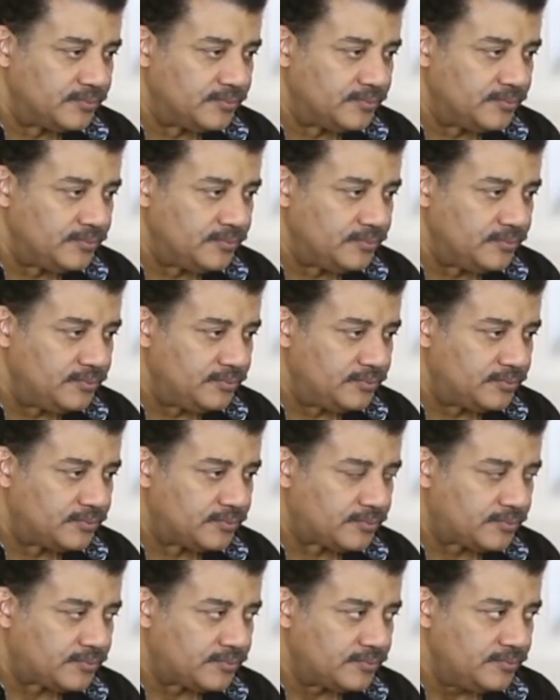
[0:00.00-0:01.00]

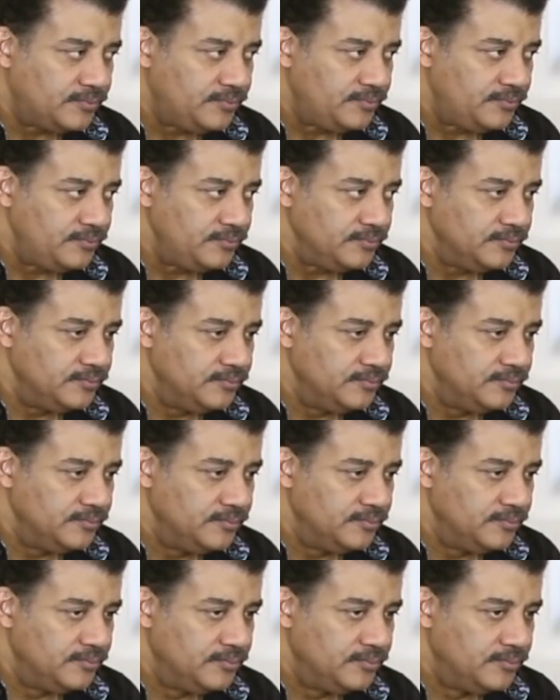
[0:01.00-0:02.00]

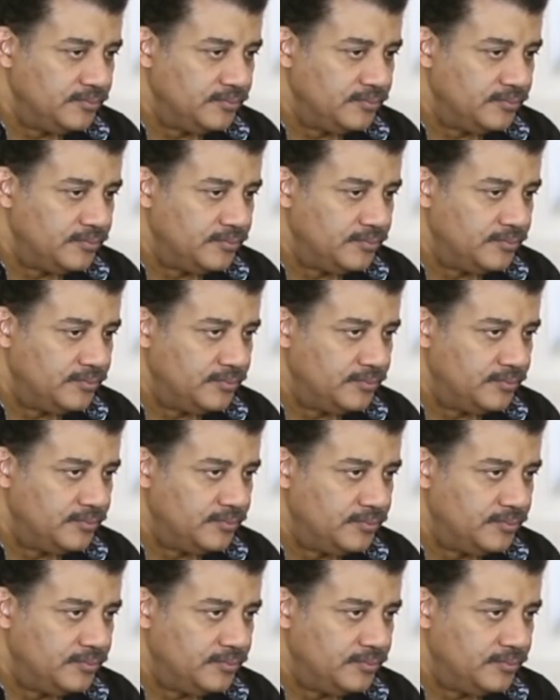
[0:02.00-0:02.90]
(not speaking)